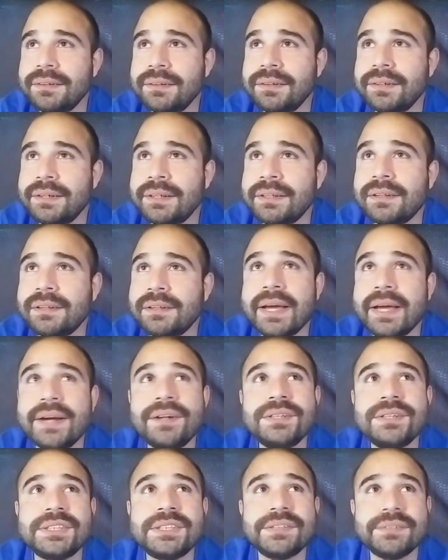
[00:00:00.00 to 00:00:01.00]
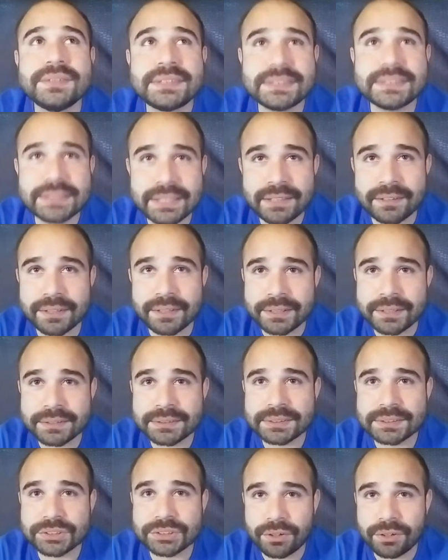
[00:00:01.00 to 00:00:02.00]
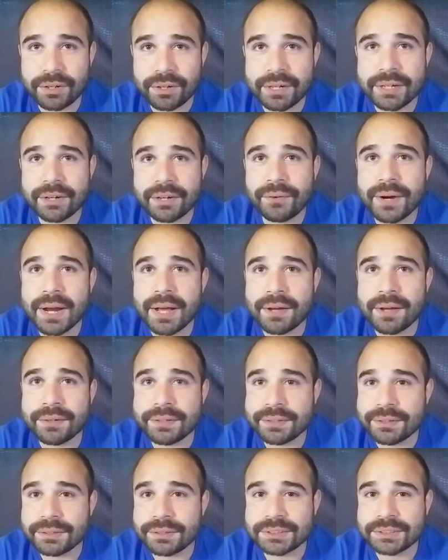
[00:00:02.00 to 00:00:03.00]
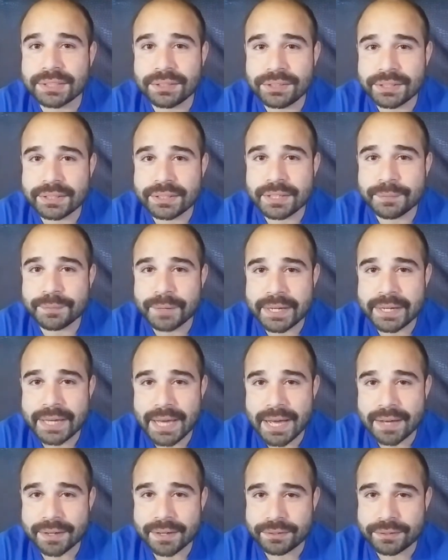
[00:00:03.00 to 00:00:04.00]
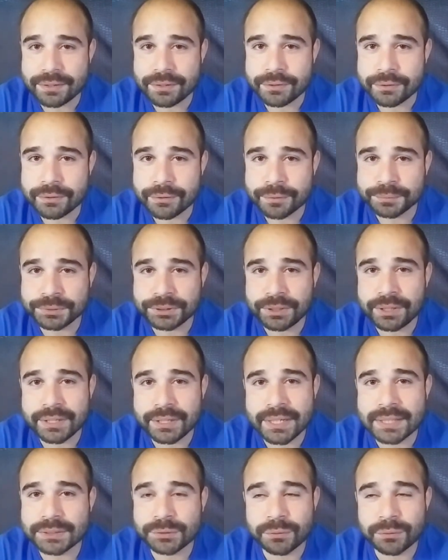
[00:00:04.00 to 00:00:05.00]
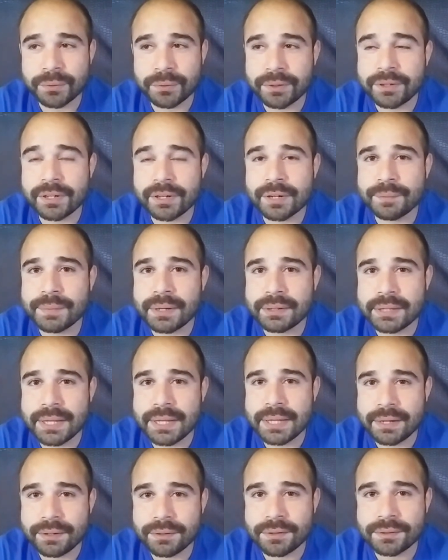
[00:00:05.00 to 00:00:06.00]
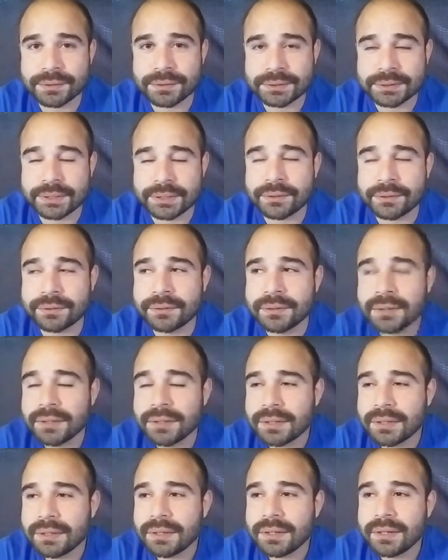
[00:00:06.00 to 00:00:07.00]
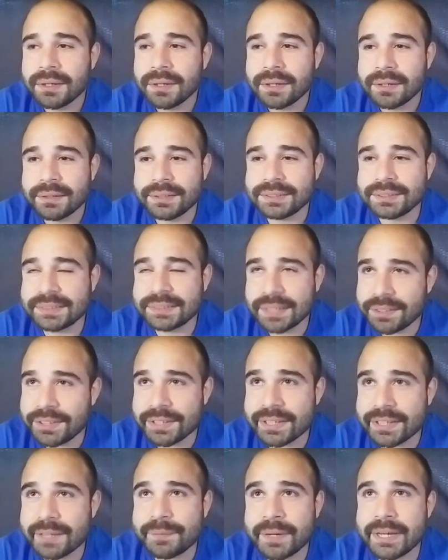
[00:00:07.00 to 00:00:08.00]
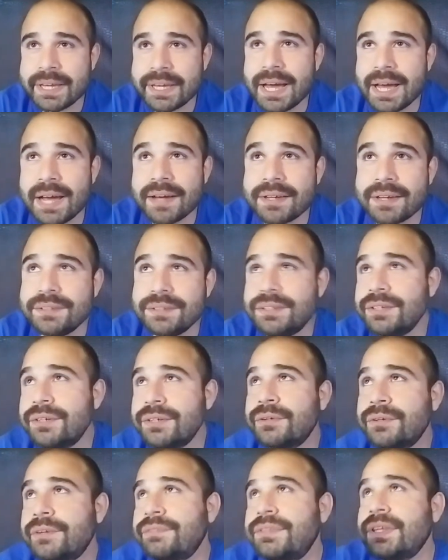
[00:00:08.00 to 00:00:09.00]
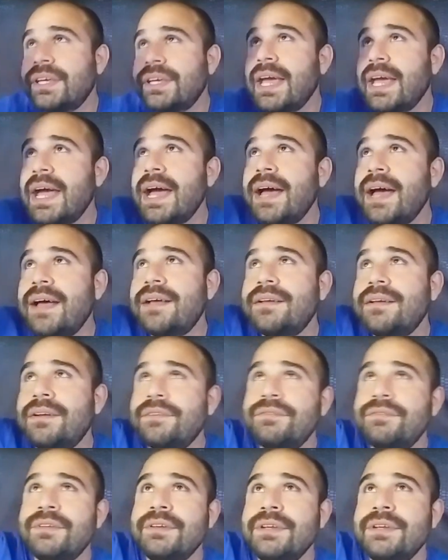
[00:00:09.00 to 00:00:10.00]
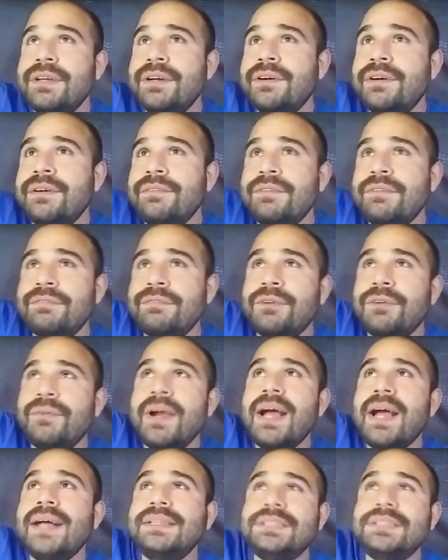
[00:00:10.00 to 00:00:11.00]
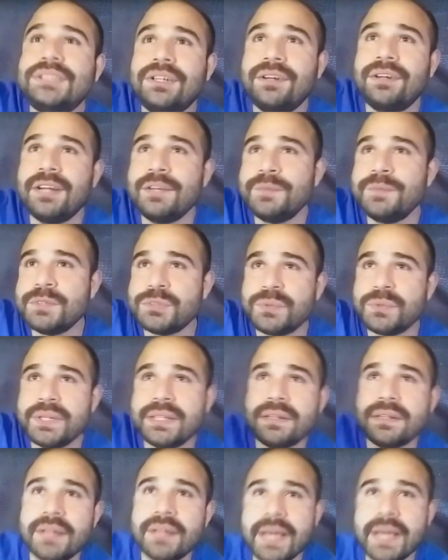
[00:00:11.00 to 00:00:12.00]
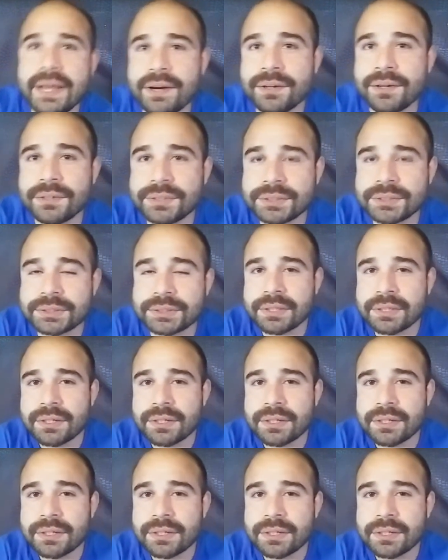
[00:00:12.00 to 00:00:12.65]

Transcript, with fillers: in the layers of the ceiling scurrying around, and there's nothing that my cat can do. I'm sure you guys were wondering about that also. There's nothing that my cat can do if the cat, if, you know, if the rats are in between the layers